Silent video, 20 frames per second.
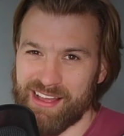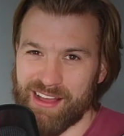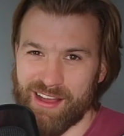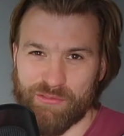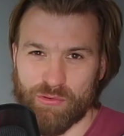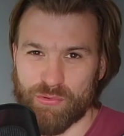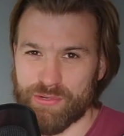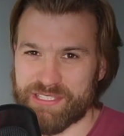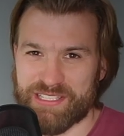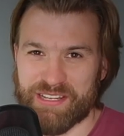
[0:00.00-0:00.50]

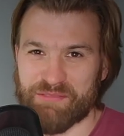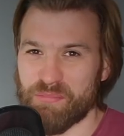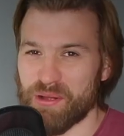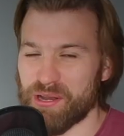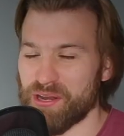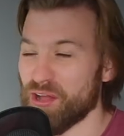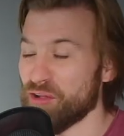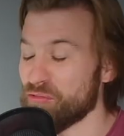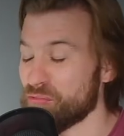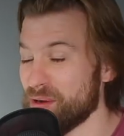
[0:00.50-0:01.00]
I've always lived my
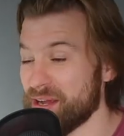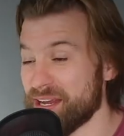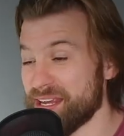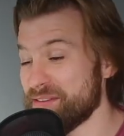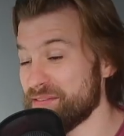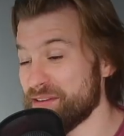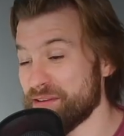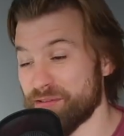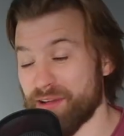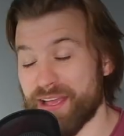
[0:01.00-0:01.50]
life where
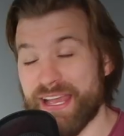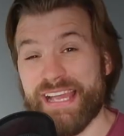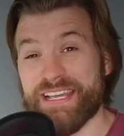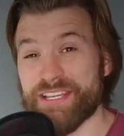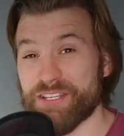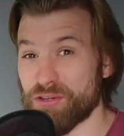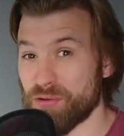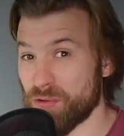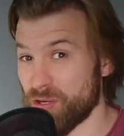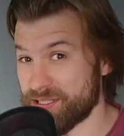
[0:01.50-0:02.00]
even if I
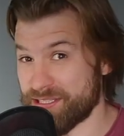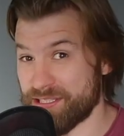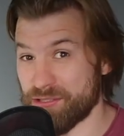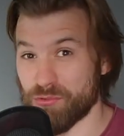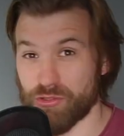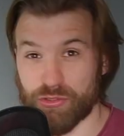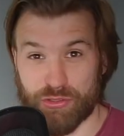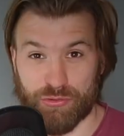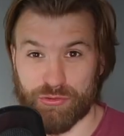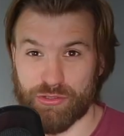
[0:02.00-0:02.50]
hate you, I still
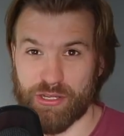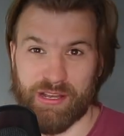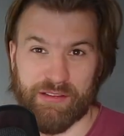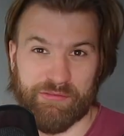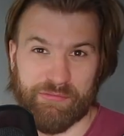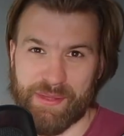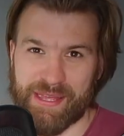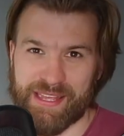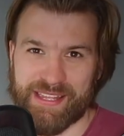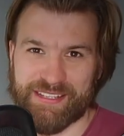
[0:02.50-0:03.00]
want you to
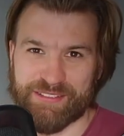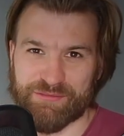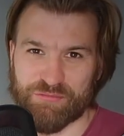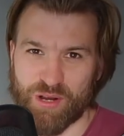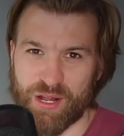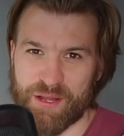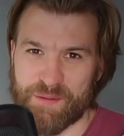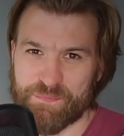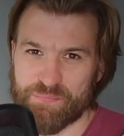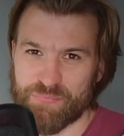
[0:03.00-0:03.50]
love me,
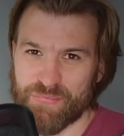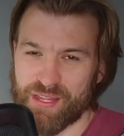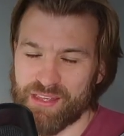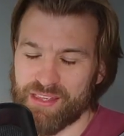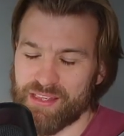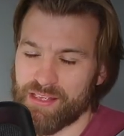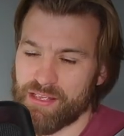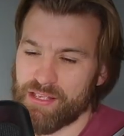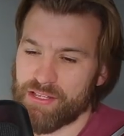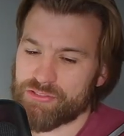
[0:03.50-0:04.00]
right?
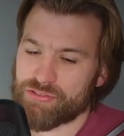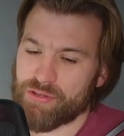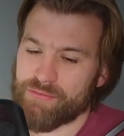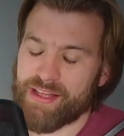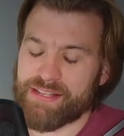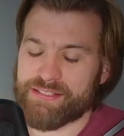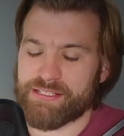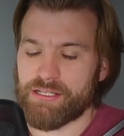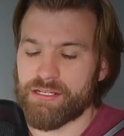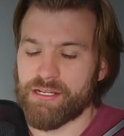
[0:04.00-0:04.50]
So I've
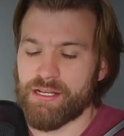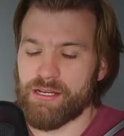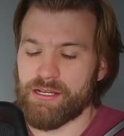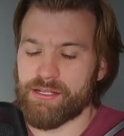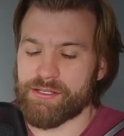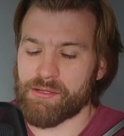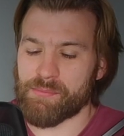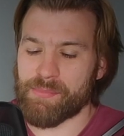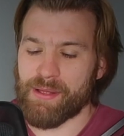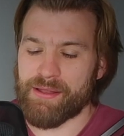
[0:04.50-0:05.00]
had to
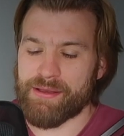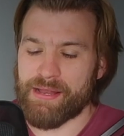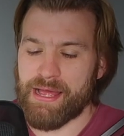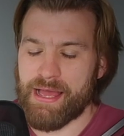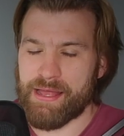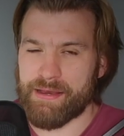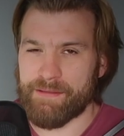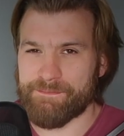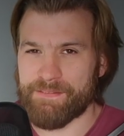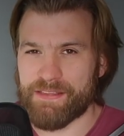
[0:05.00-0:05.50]
learn about
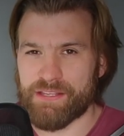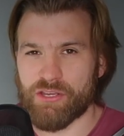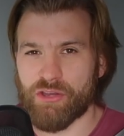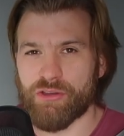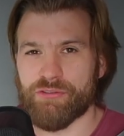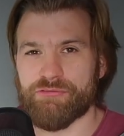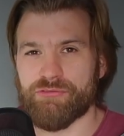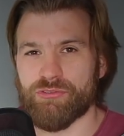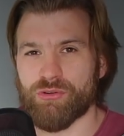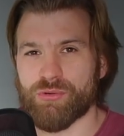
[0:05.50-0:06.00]
that. And I think
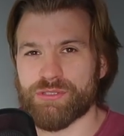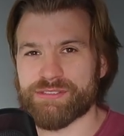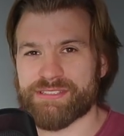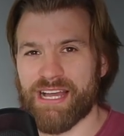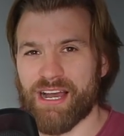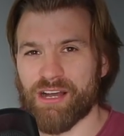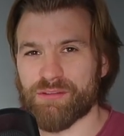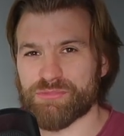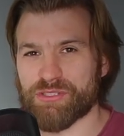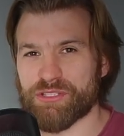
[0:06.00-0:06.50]
going forward
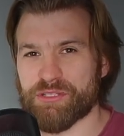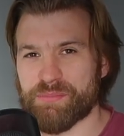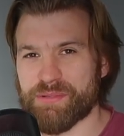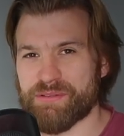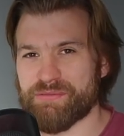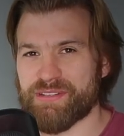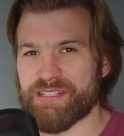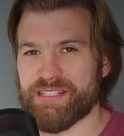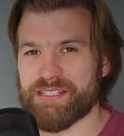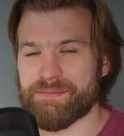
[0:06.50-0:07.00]
that I'm going to
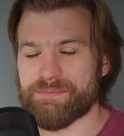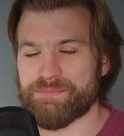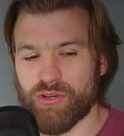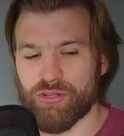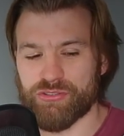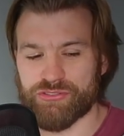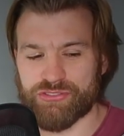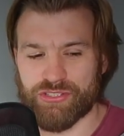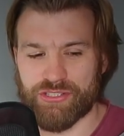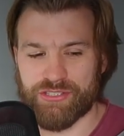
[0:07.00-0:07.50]
be really
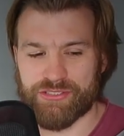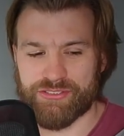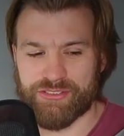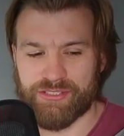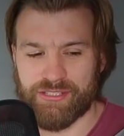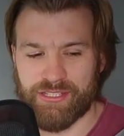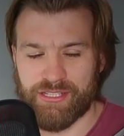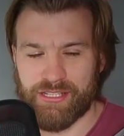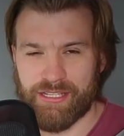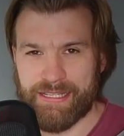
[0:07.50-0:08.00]

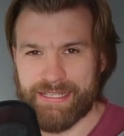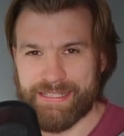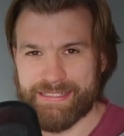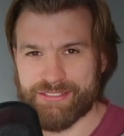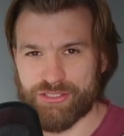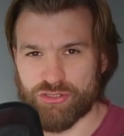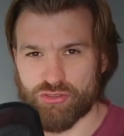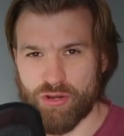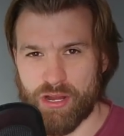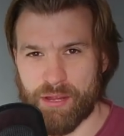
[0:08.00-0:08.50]
conscious
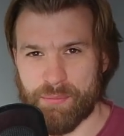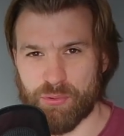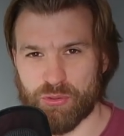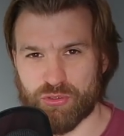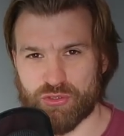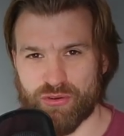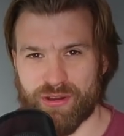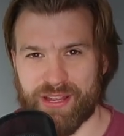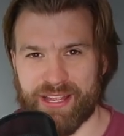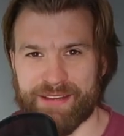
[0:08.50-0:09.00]
to try and
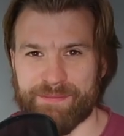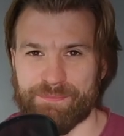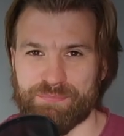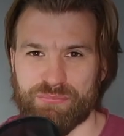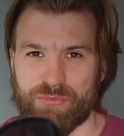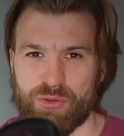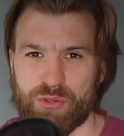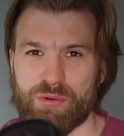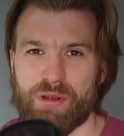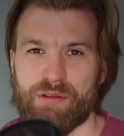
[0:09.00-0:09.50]
portray
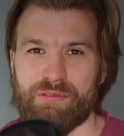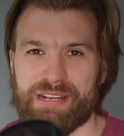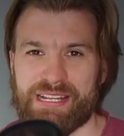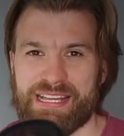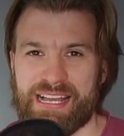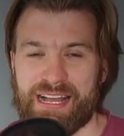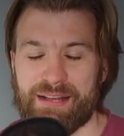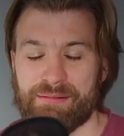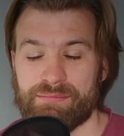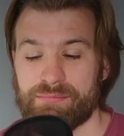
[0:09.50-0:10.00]
who I really
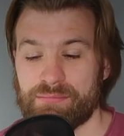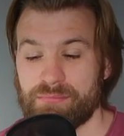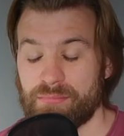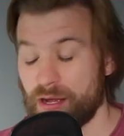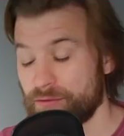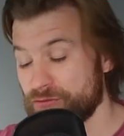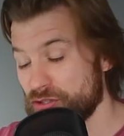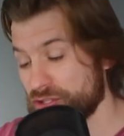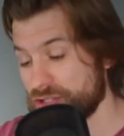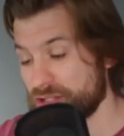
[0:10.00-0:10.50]
am.
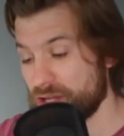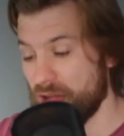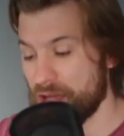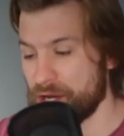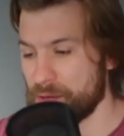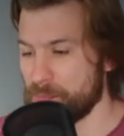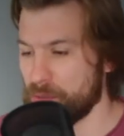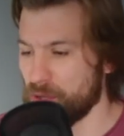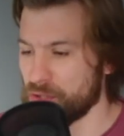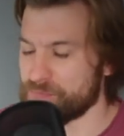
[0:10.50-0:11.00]
I've just
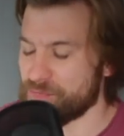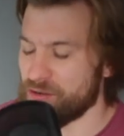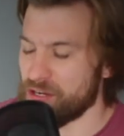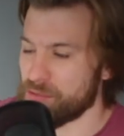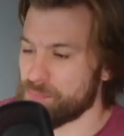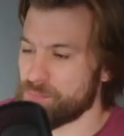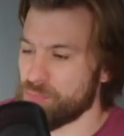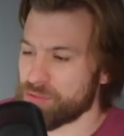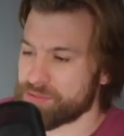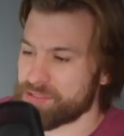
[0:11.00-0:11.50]
started a
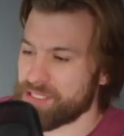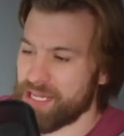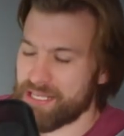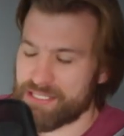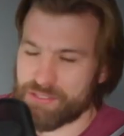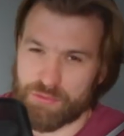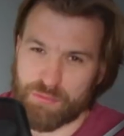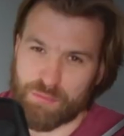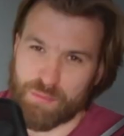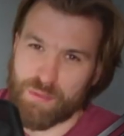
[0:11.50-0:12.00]

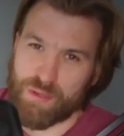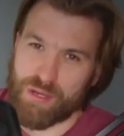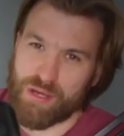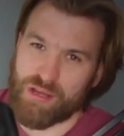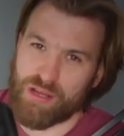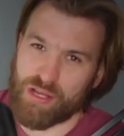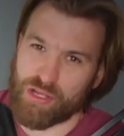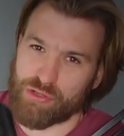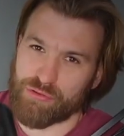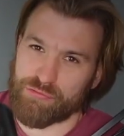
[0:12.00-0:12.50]
podcast with
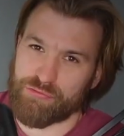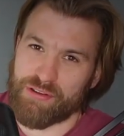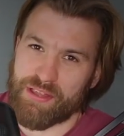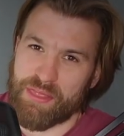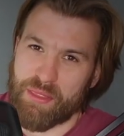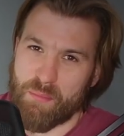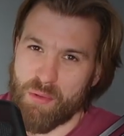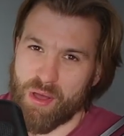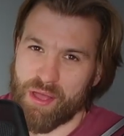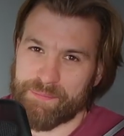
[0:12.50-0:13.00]
a good
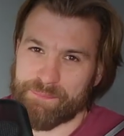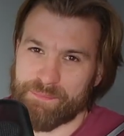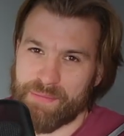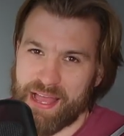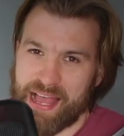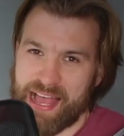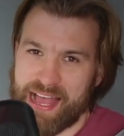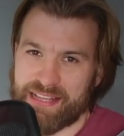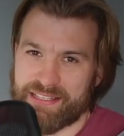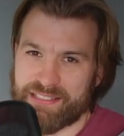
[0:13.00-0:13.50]
friend of mine,
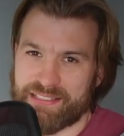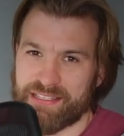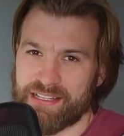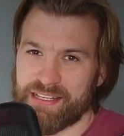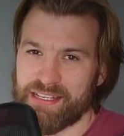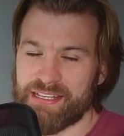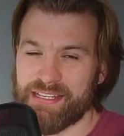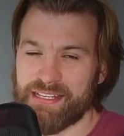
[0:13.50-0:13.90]
Hass.